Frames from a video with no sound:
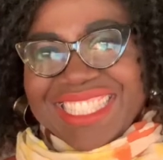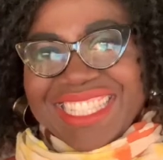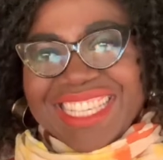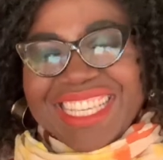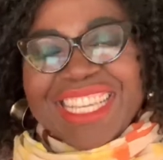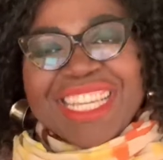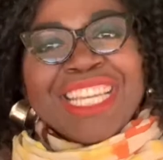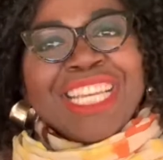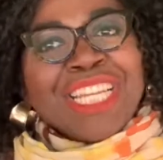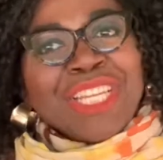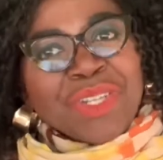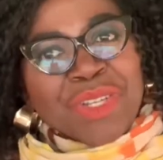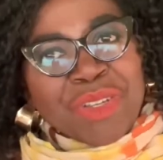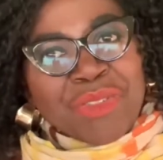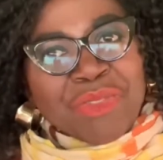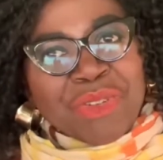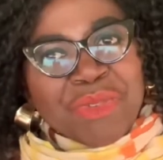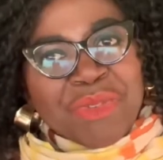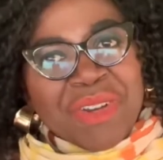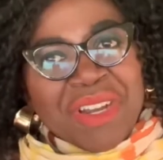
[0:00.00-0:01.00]
Hello
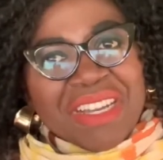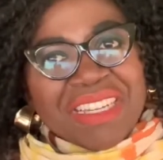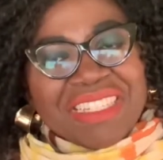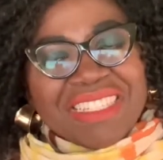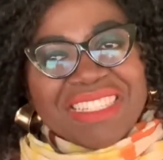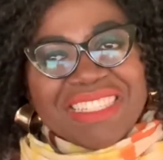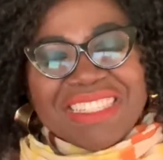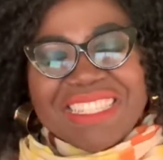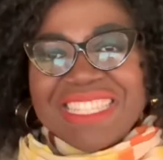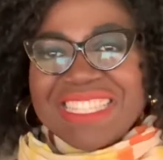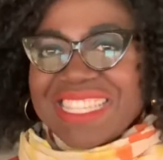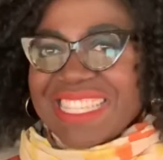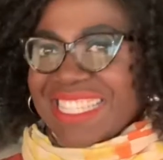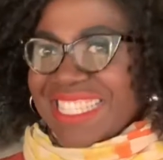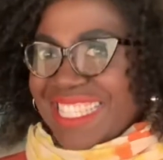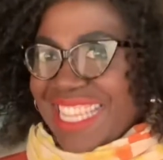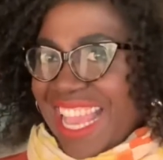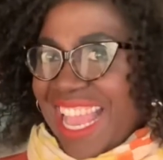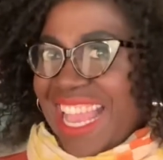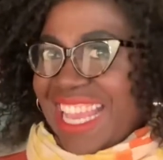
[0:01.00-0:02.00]
everyone, this is
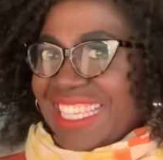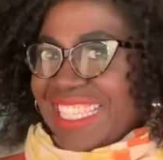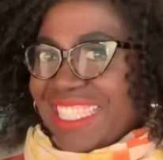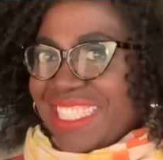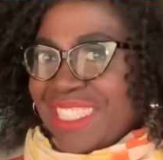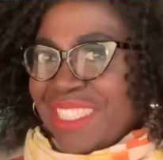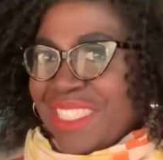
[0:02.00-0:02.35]
Tanya